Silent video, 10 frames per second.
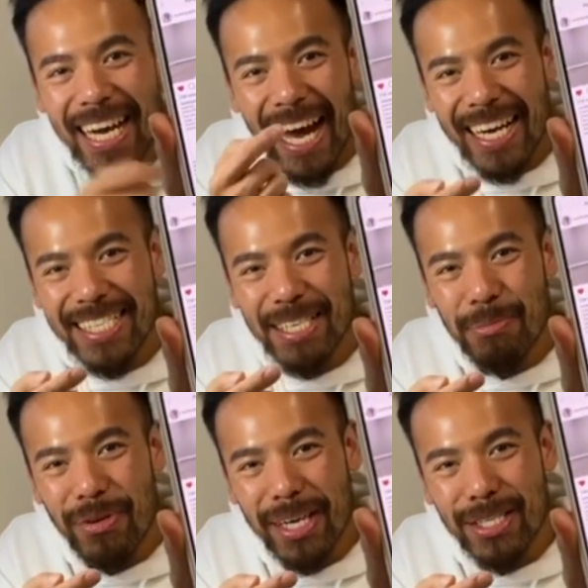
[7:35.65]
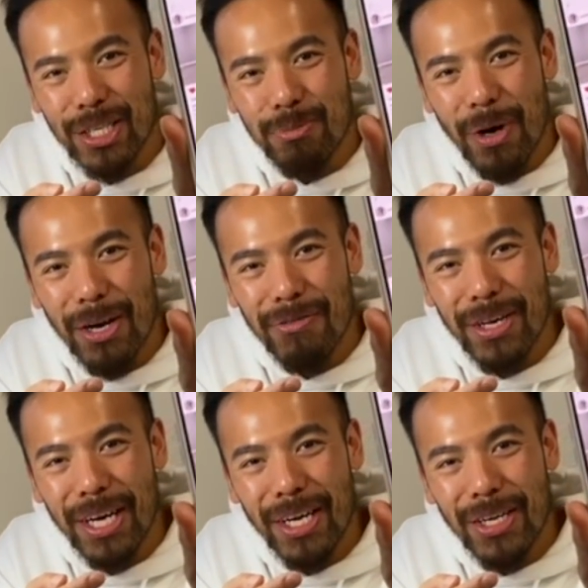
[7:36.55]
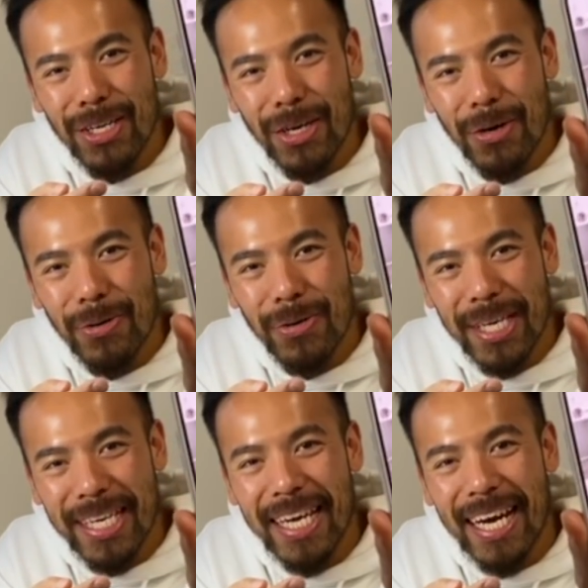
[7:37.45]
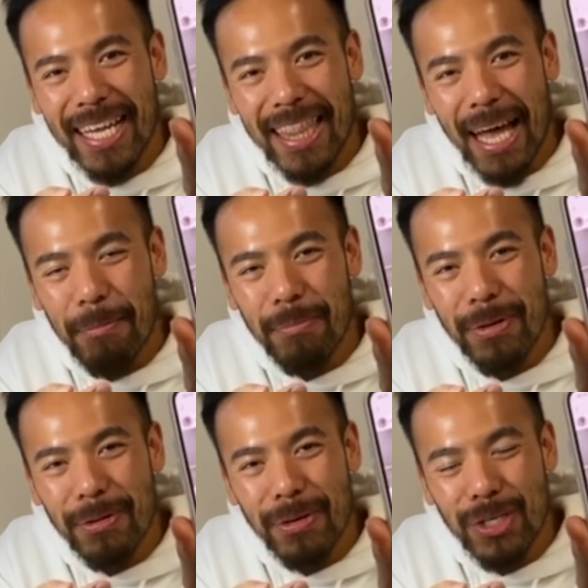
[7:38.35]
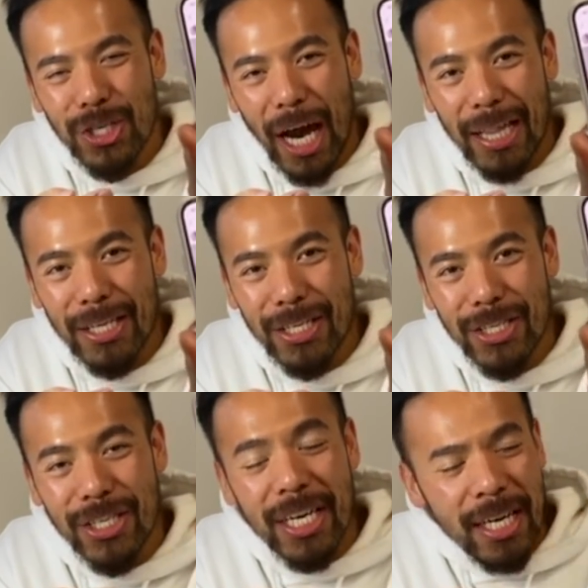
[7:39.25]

asana practice, part of the Yogi Lambo Challenge.